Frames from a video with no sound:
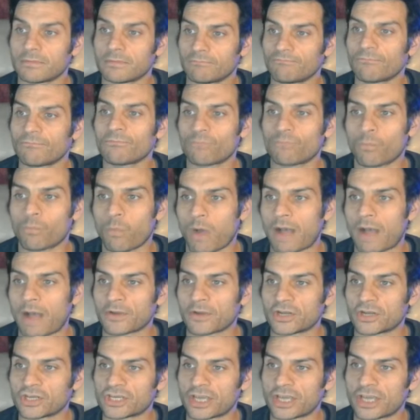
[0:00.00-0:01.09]
what I'm
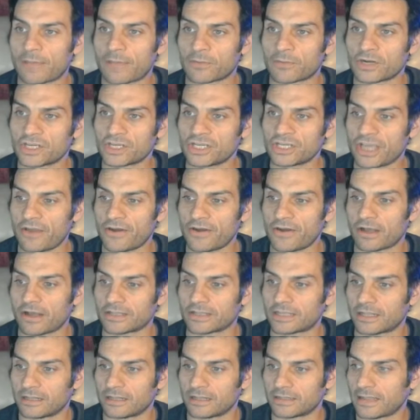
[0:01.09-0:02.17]
going to share an
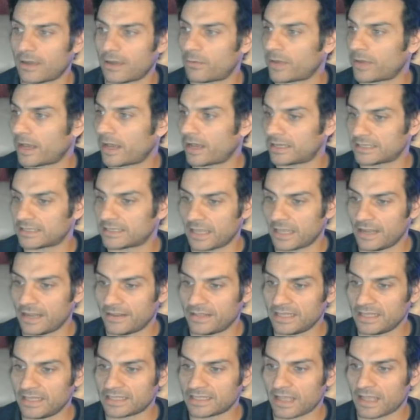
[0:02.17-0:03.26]
article now, guys, and
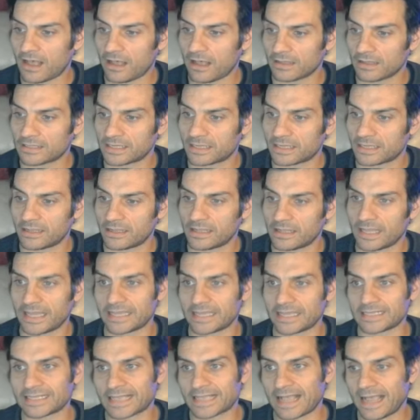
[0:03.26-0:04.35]
this article,
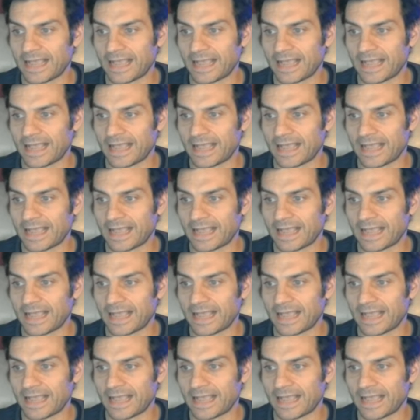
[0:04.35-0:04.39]
it's